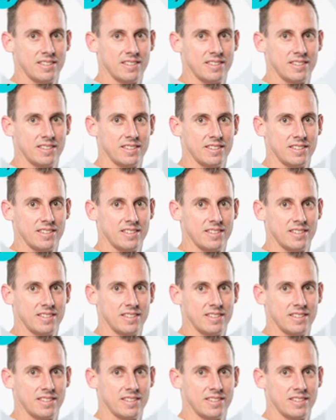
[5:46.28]

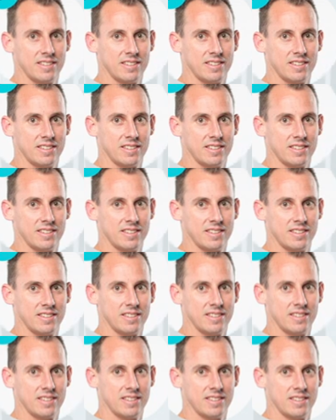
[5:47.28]

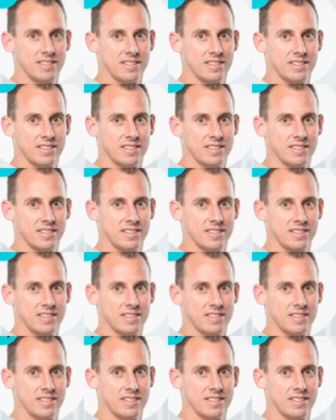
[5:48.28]

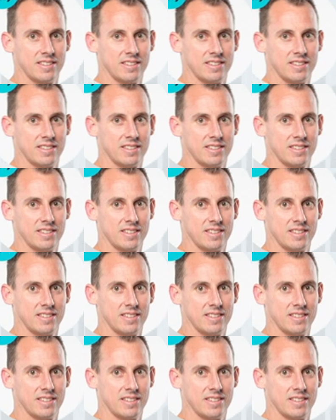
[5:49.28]
(silent)